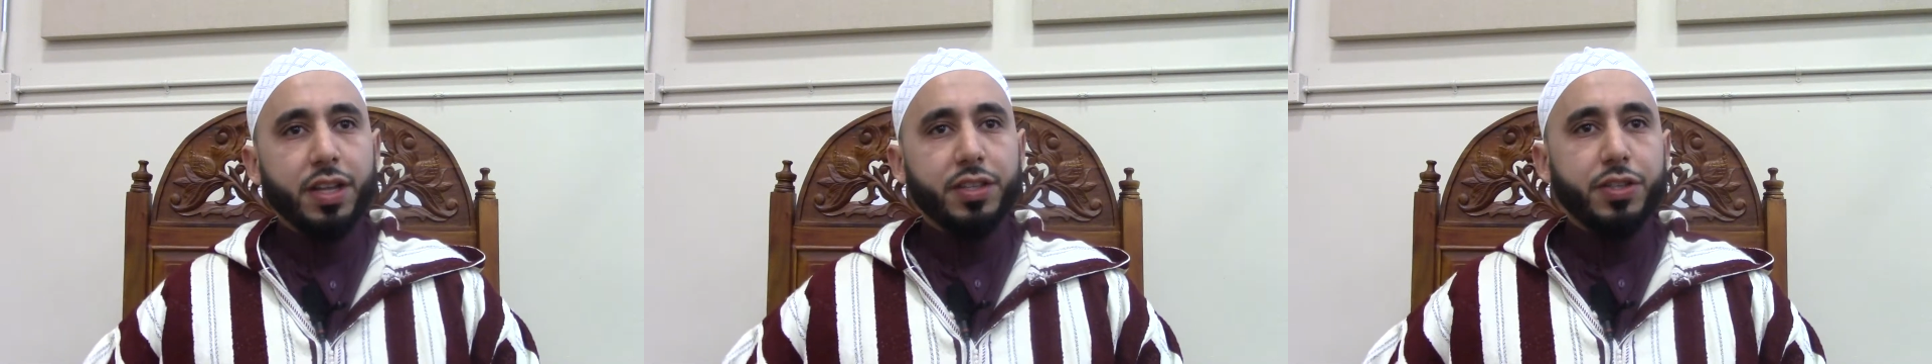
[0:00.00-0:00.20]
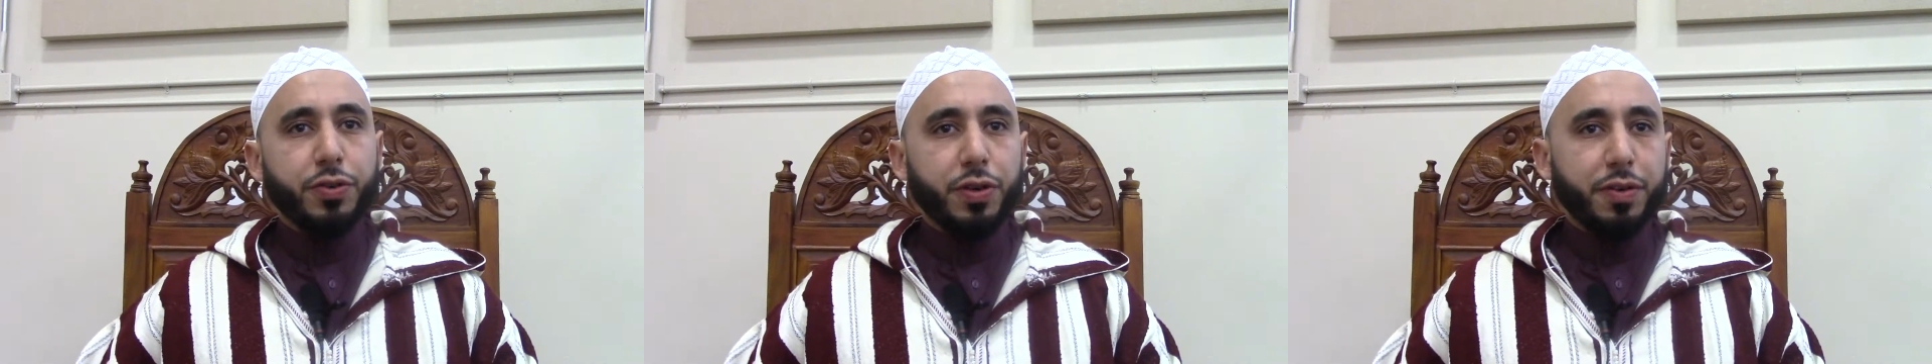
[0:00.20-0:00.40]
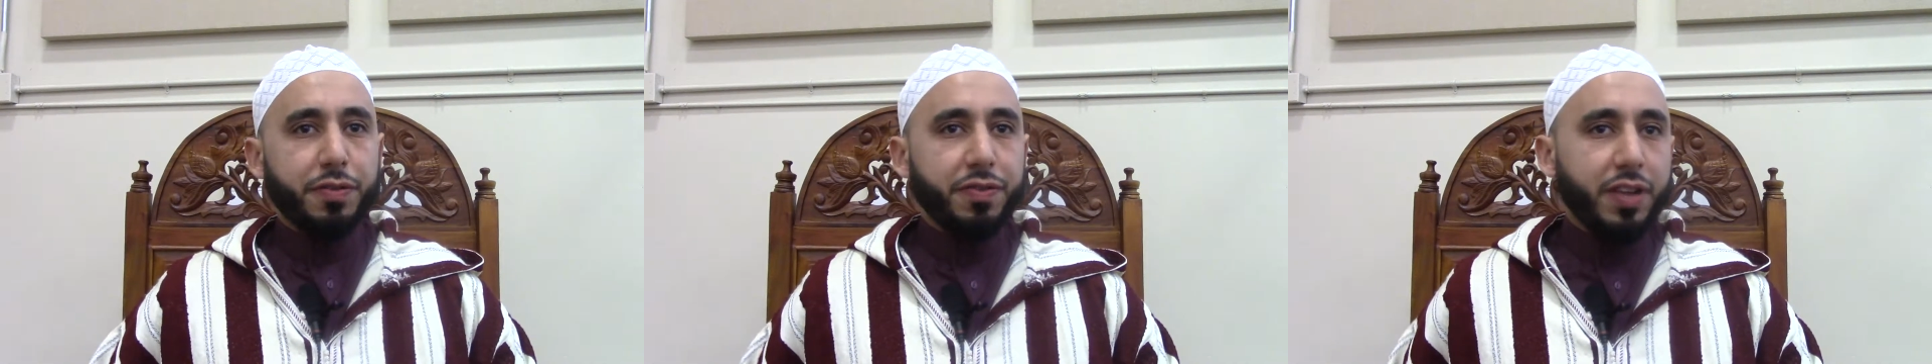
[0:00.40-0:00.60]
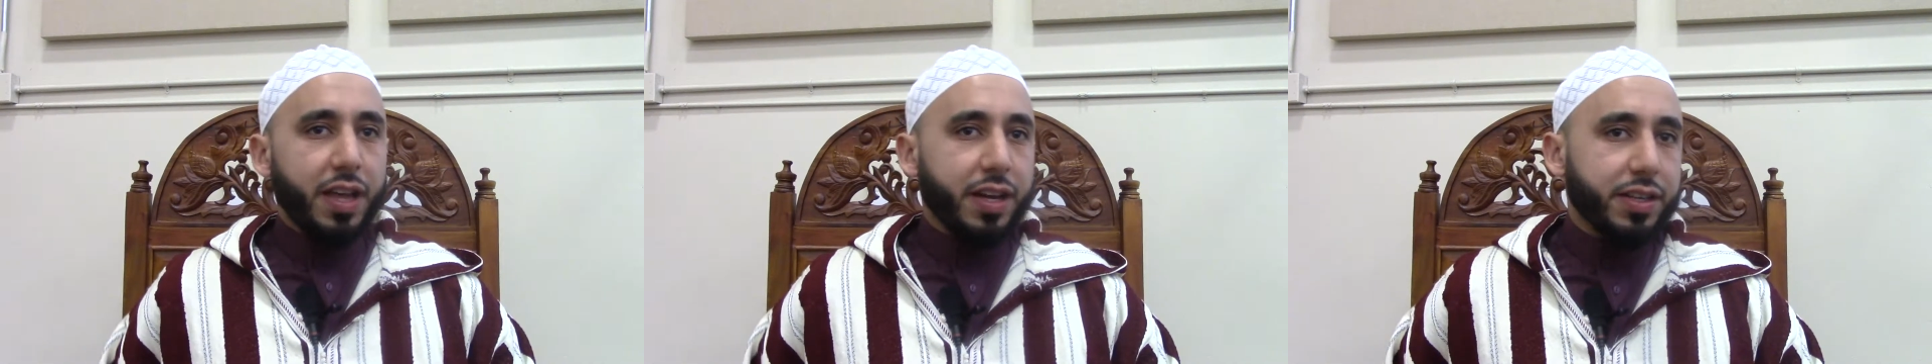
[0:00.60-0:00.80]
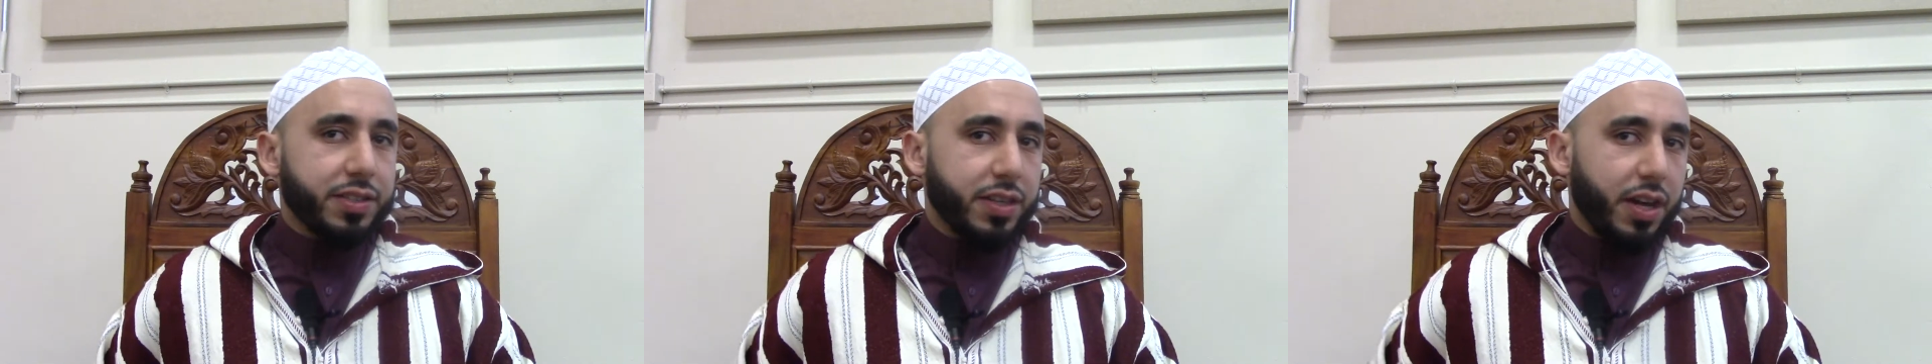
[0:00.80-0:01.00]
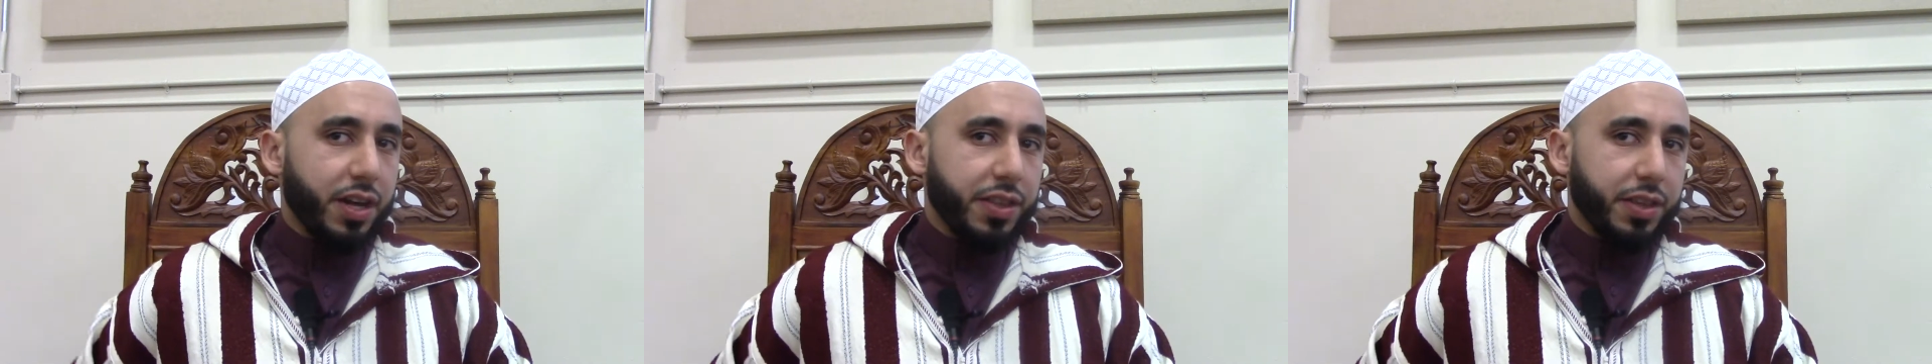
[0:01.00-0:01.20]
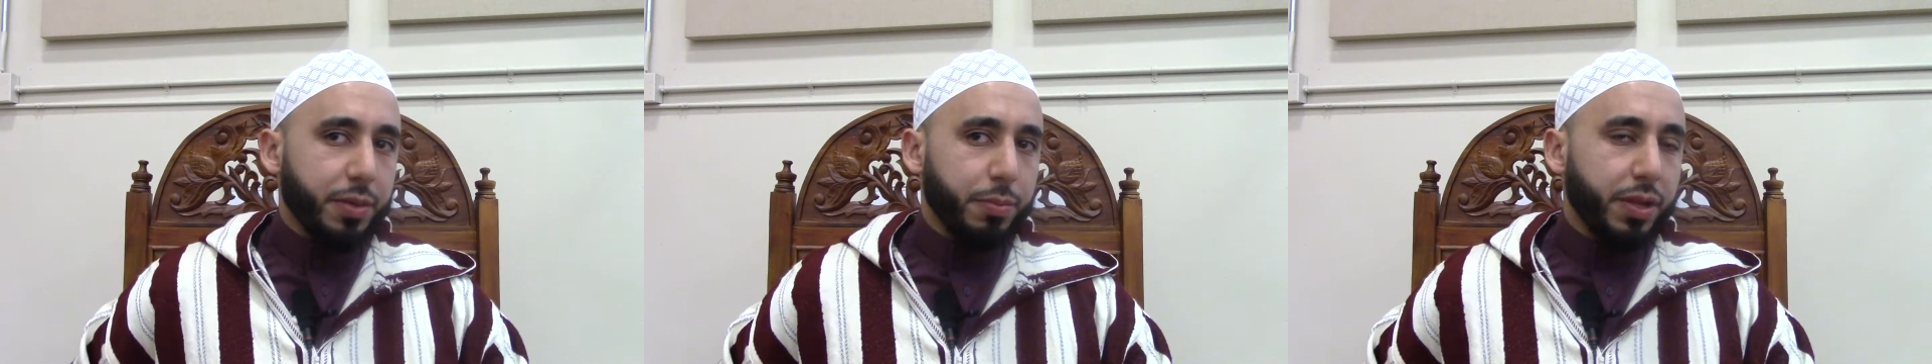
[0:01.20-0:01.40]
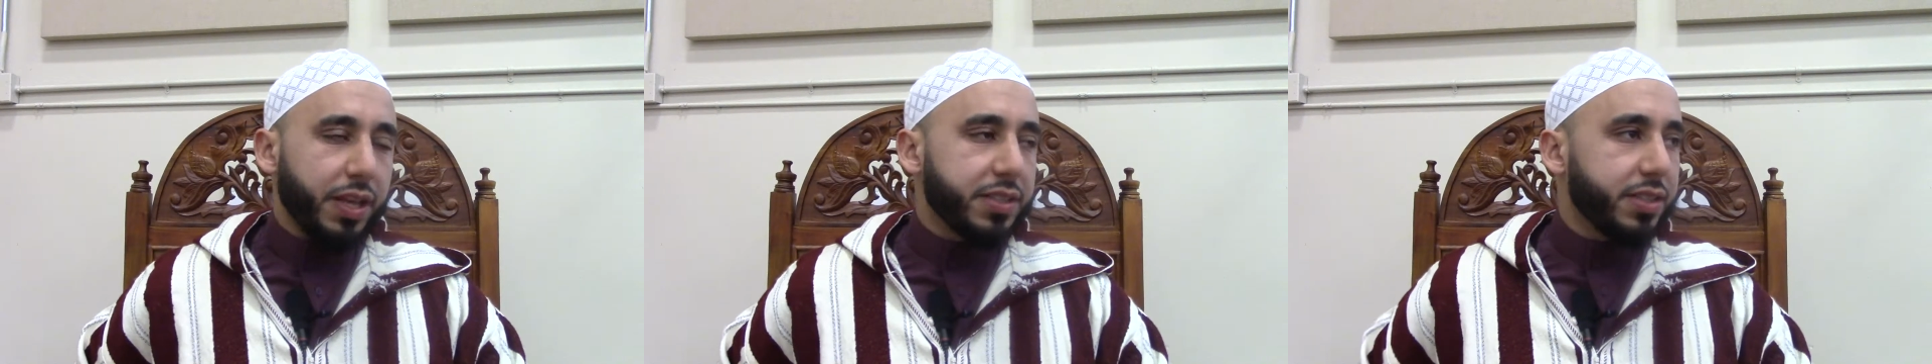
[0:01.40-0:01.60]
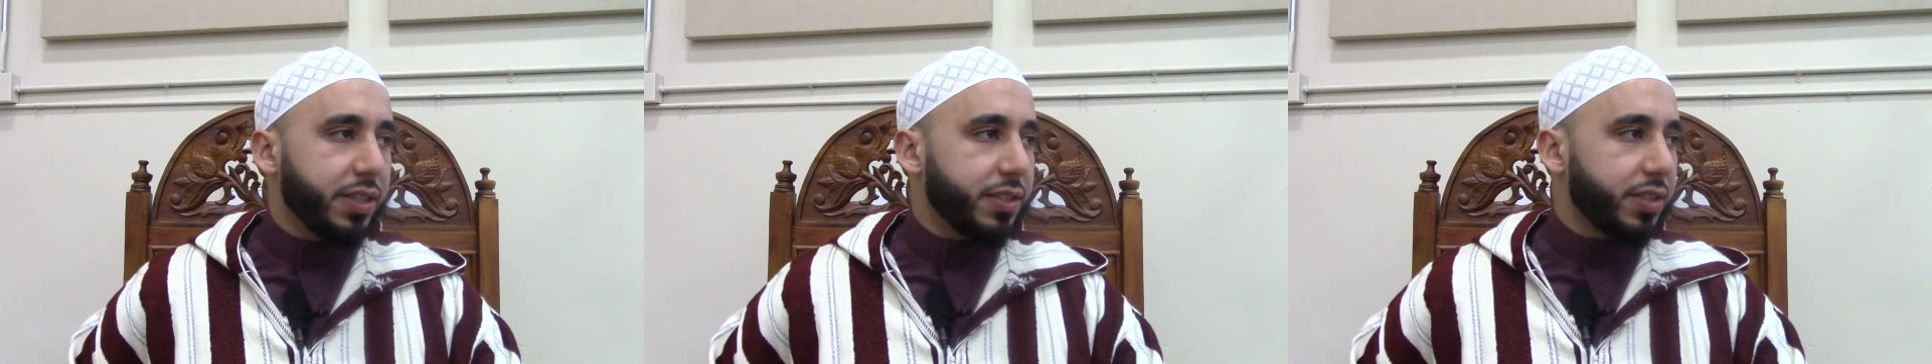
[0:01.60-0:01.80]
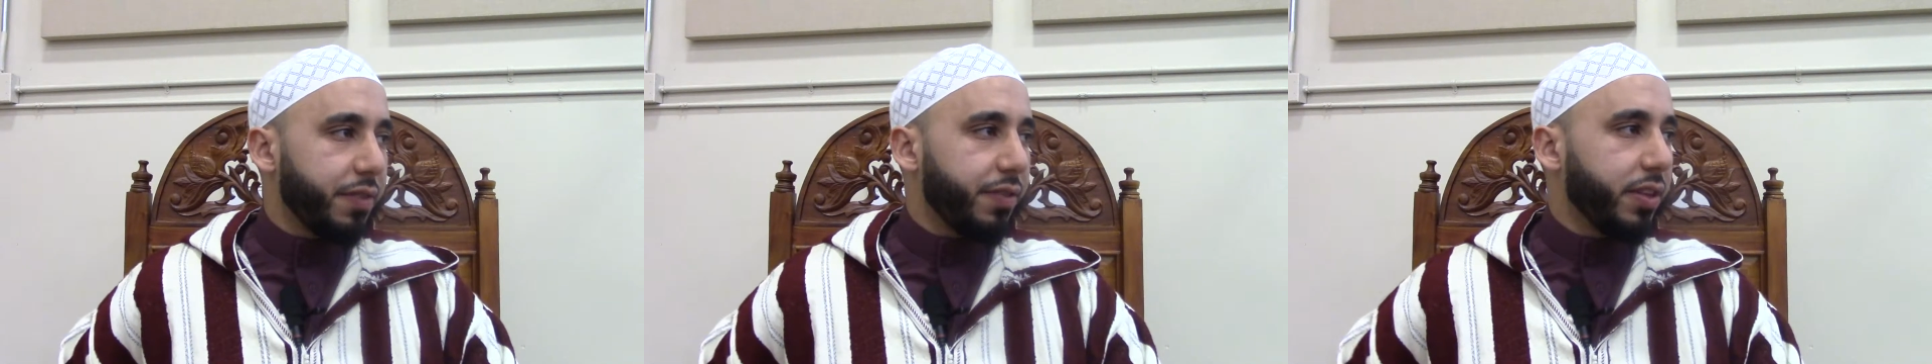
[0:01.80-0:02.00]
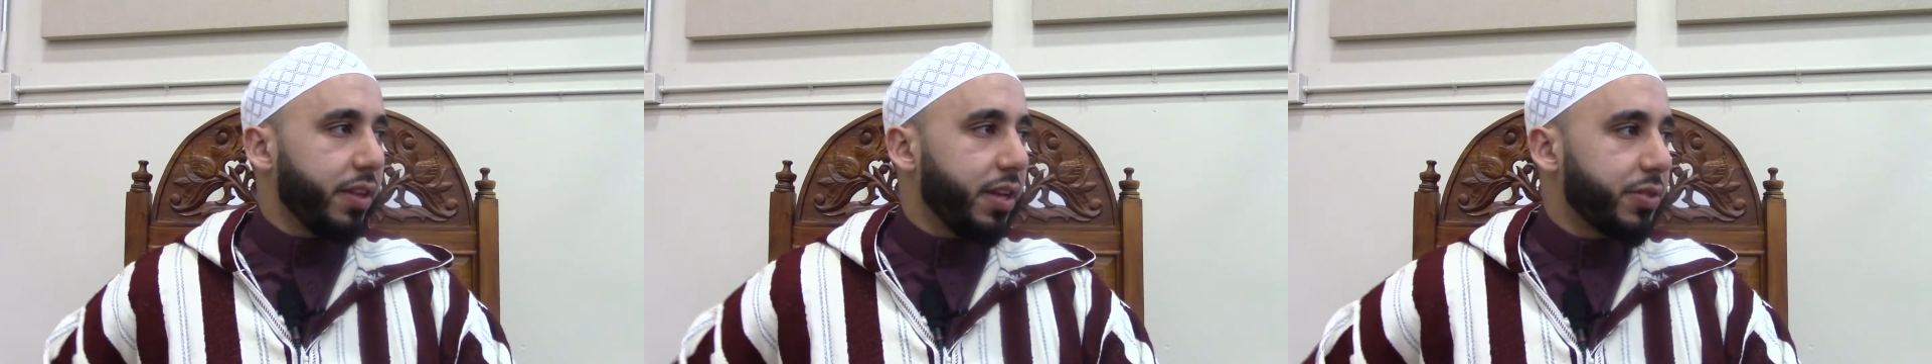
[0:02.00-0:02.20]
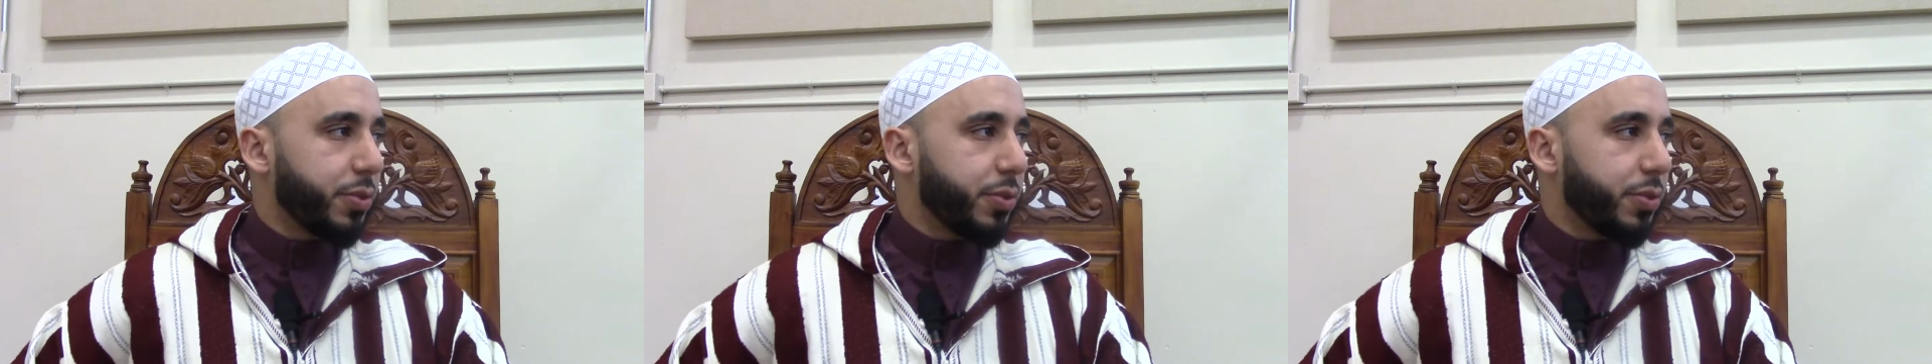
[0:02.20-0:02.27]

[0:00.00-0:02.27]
to reflect on the blessings of Allah